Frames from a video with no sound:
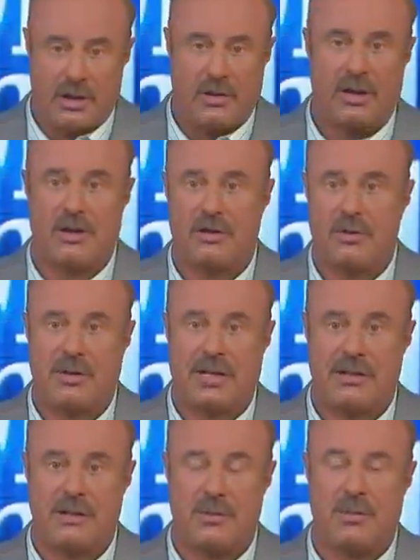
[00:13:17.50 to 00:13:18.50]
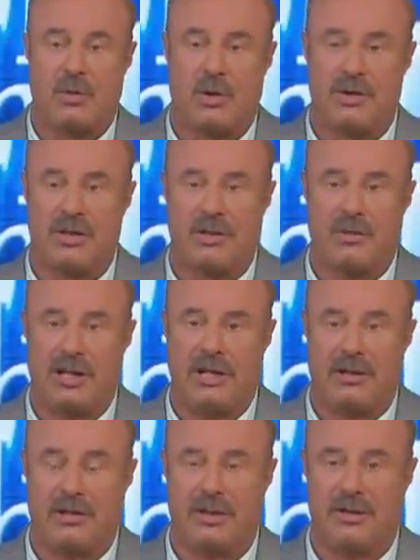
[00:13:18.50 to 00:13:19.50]
Go to those message boards and
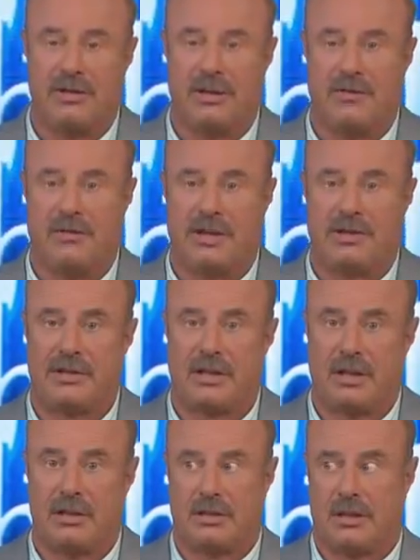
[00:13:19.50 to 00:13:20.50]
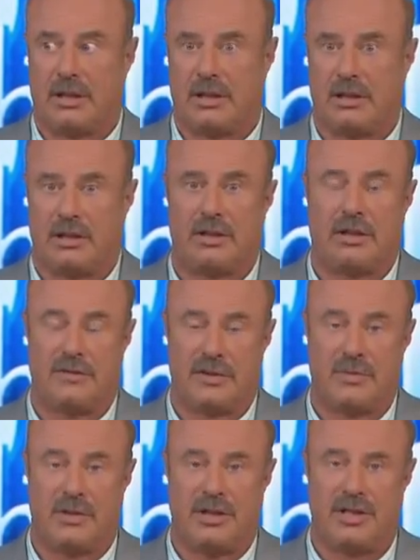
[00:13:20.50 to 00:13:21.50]
read through. And if they start getting a little
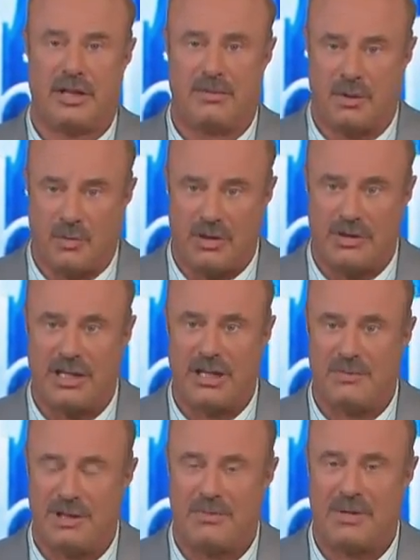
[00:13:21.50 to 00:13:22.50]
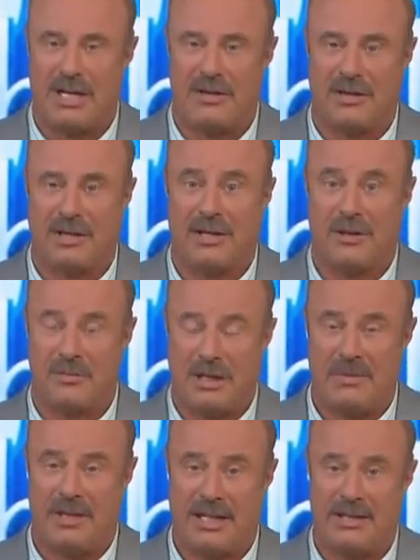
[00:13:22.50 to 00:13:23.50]
nervous when you come to one subject matter or another,
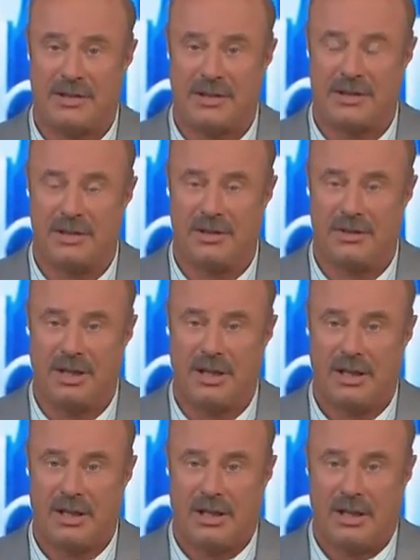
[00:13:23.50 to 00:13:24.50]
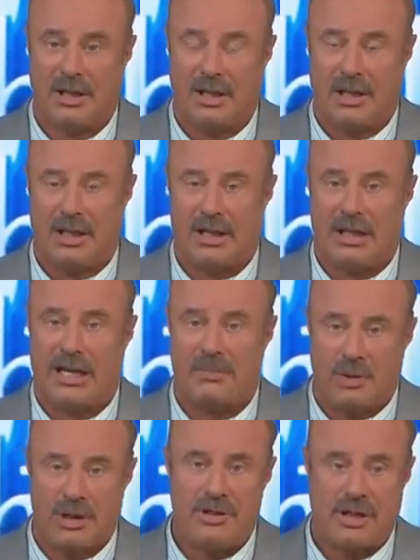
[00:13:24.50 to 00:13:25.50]
maybe that's a clue. I
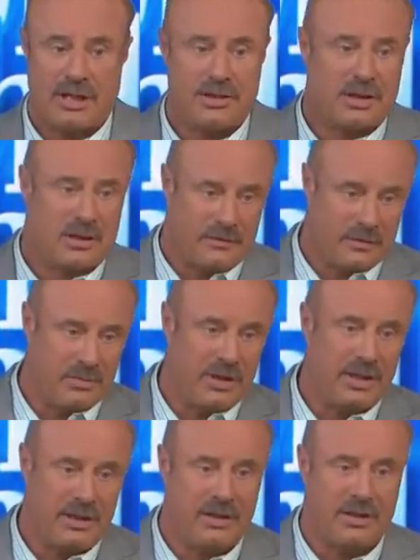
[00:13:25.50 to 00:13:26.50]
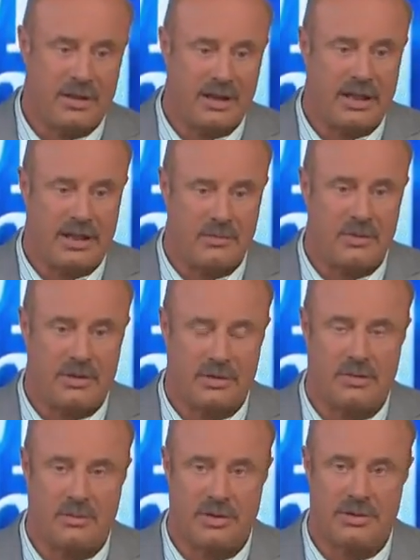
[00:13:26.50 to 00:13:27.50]
appreciate y'all for being here today, and
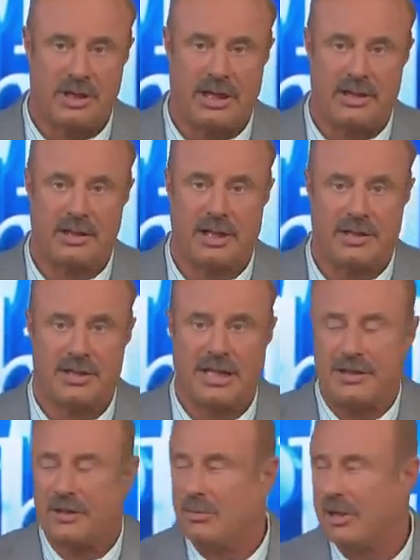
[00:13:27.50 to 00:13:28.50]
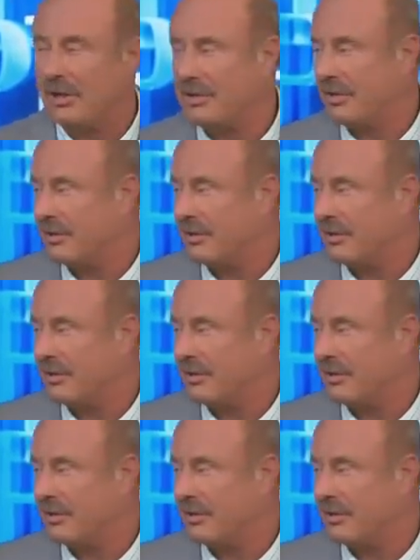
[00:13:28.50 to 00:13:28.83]
we'll stay in touch. Thanks so much.